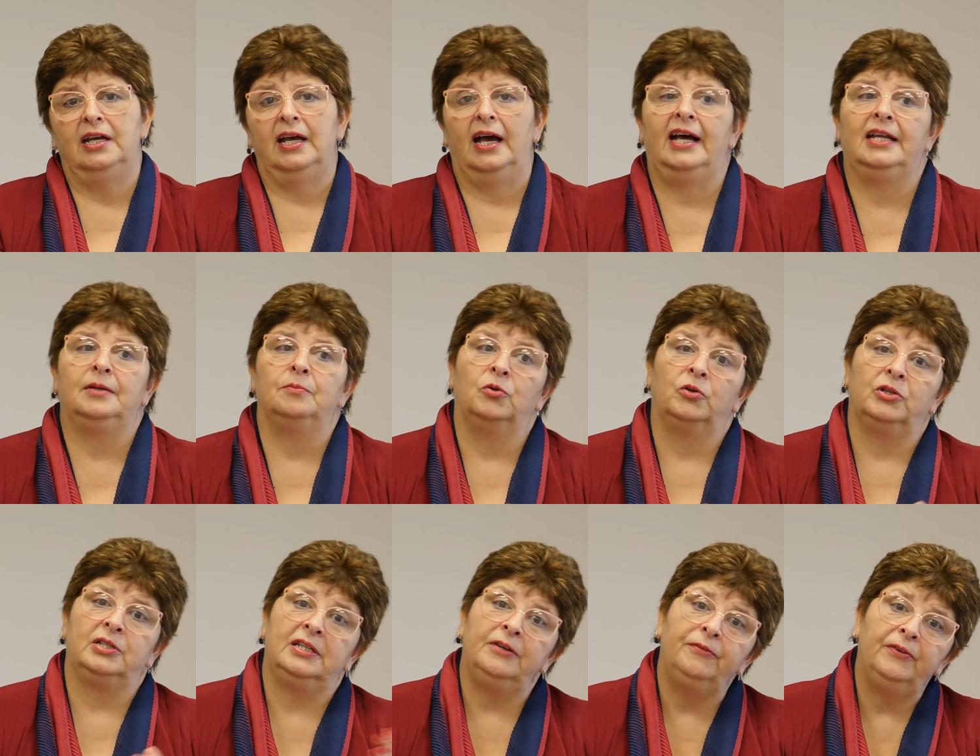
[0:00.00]
And
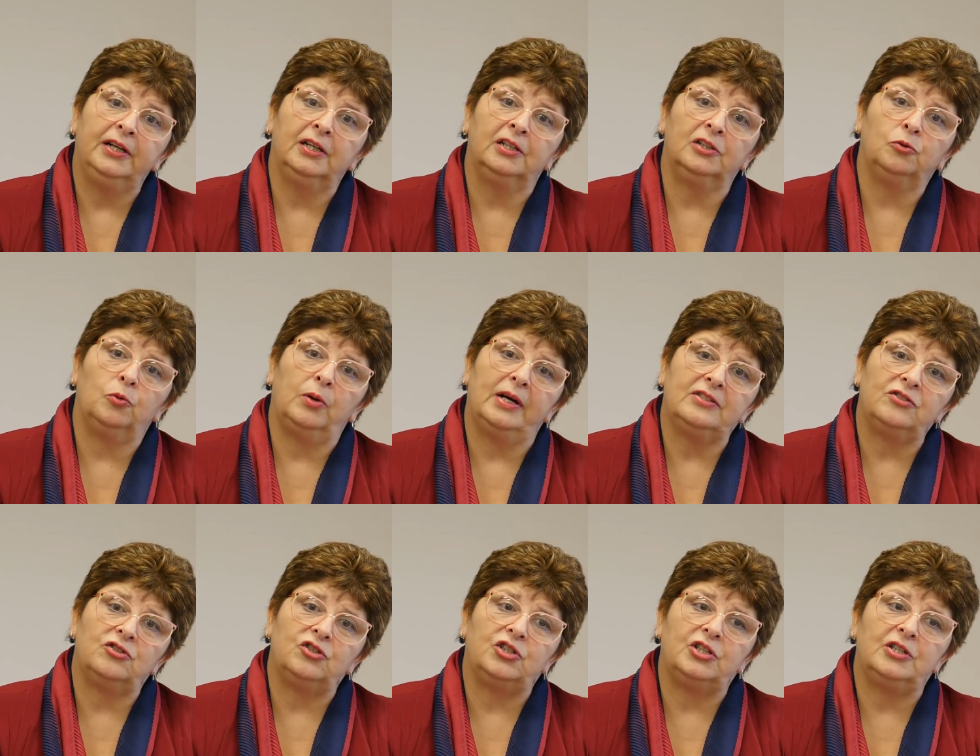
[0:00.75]
more difficult
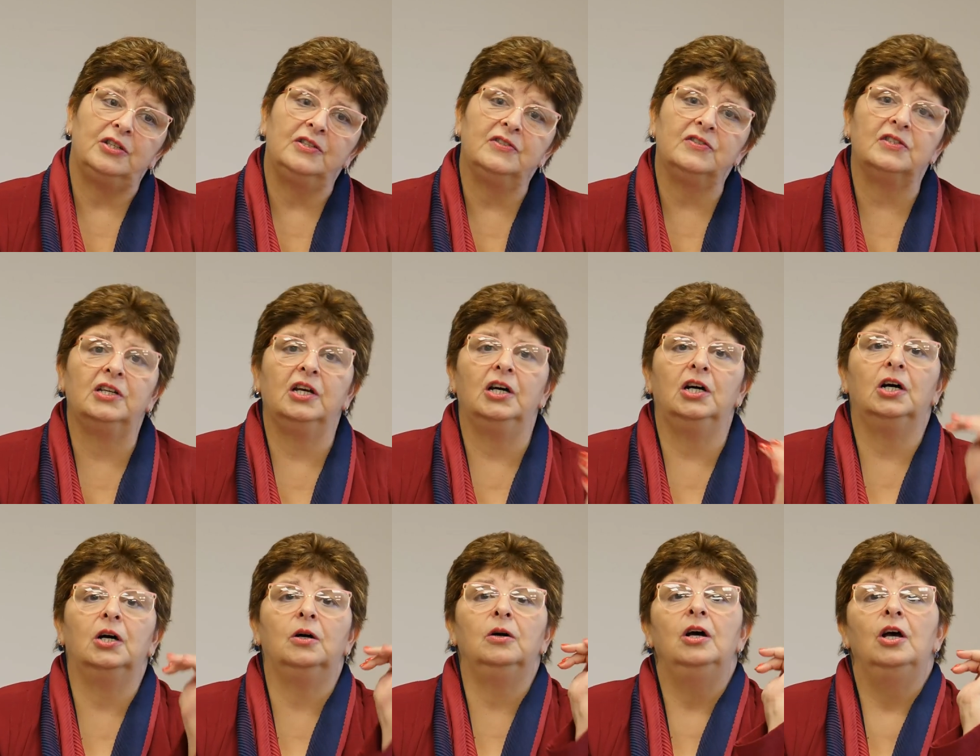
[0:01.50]
questions
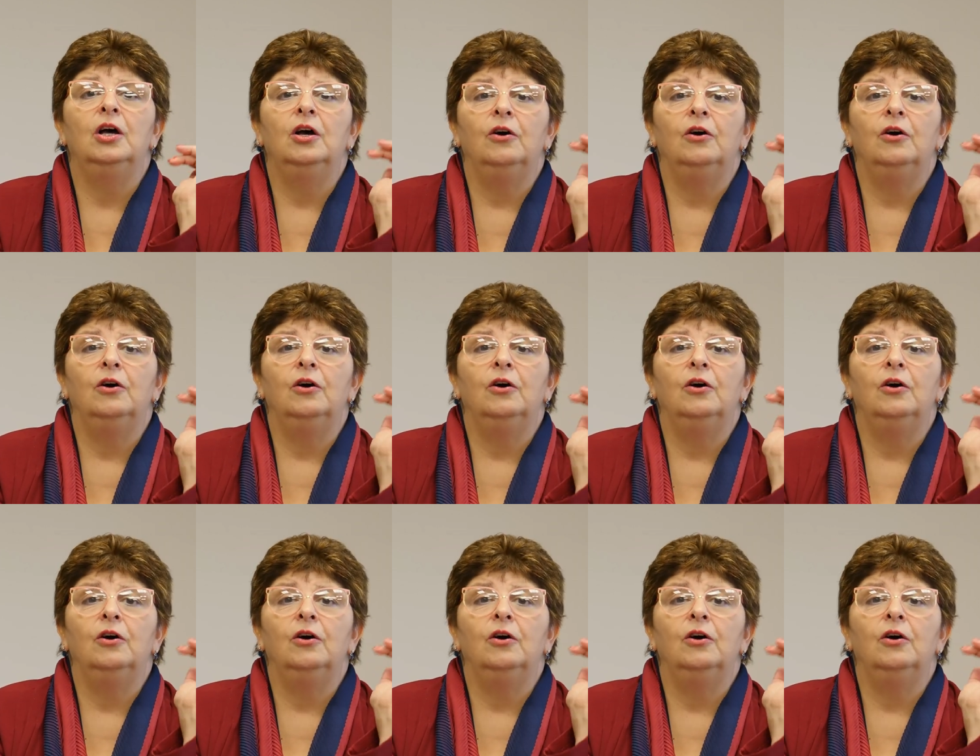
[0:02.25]
go